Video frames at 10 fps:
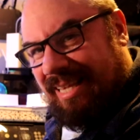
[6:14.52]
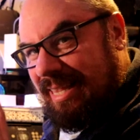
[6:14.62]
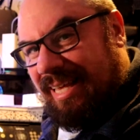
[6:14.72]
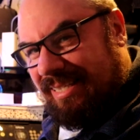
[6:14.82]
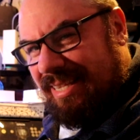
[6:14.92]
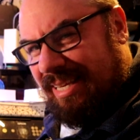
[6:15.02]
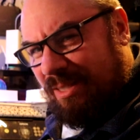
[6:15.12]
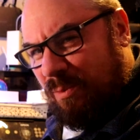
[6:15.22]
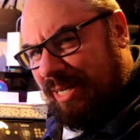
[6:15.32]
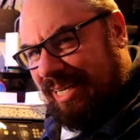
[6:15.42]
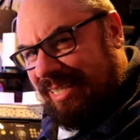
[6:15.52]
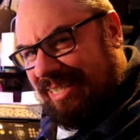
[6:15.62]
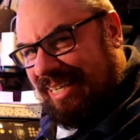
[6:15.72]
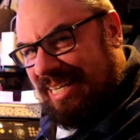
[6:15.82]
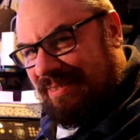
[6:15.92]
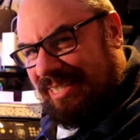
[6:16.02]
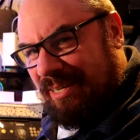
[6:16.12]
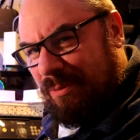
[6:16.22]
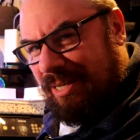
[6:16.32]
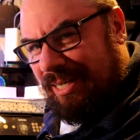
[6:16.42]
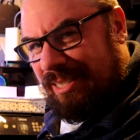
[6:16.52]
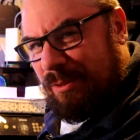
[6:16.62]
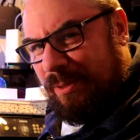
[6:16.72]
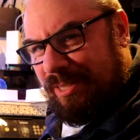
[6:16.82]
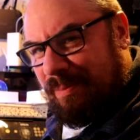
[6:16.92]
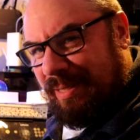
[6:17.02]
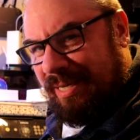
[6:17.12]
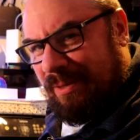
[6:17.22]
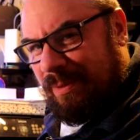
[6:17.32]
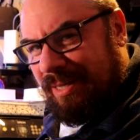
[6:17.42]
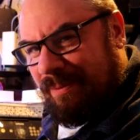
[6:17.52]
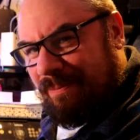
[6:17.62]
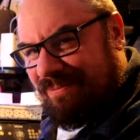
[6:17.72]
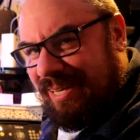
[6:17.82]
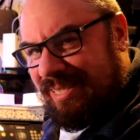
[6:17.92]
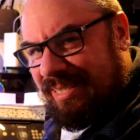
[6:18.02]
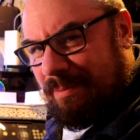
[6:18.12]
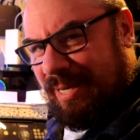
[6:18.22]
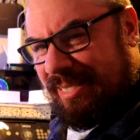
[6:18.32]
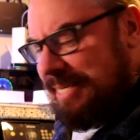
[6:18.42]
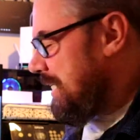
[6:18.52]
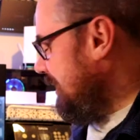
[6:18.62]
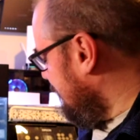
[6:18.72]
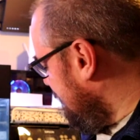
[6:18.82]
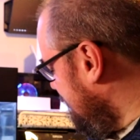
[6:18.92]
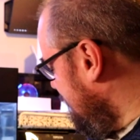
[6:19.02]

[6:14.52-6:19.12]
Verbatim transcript: and that's the thing that's worrying is I can never tell whether he just wants to play or whether he fancies a bite to eat.